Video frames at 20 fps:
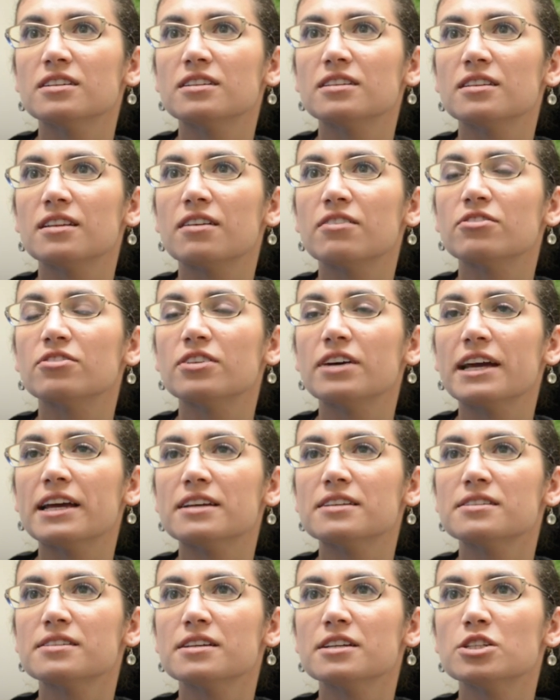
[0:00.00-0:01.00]
level,
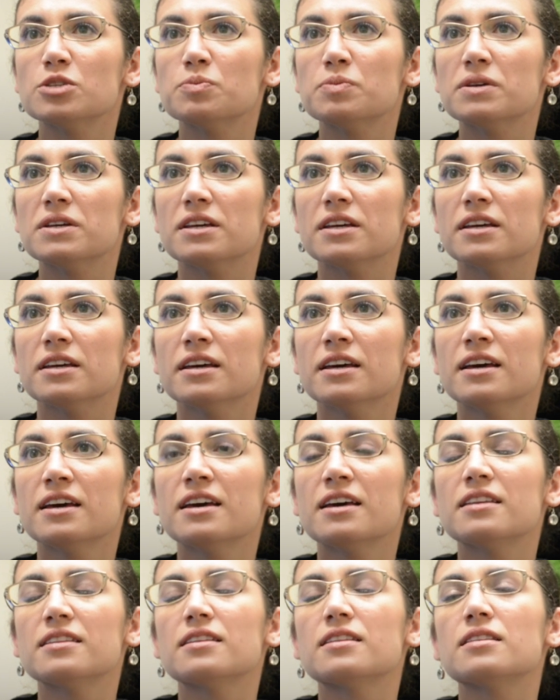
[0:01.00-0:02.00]

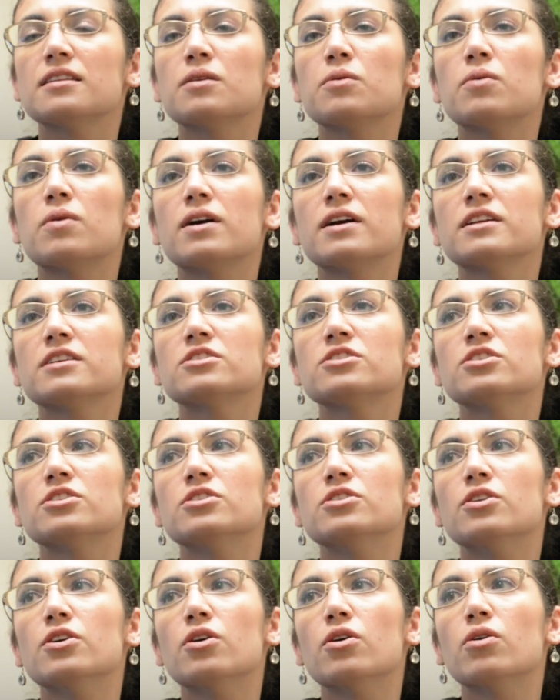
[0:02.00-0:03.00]
SSHP, that they wanted
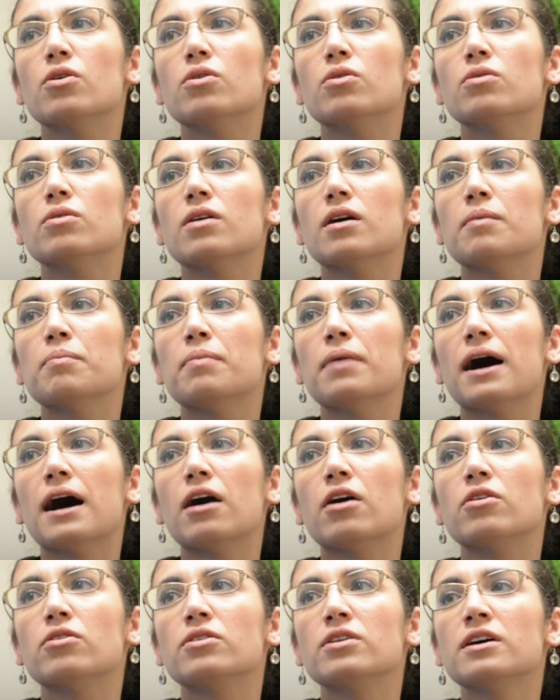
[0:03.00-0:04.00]
to know
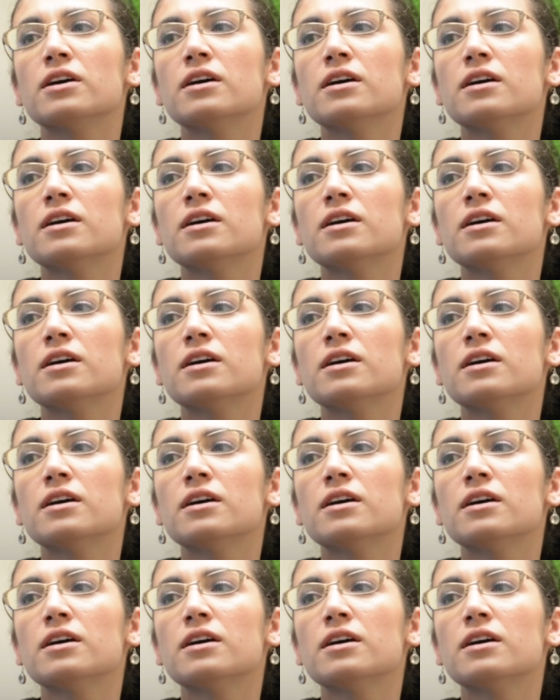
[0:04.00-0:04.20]
about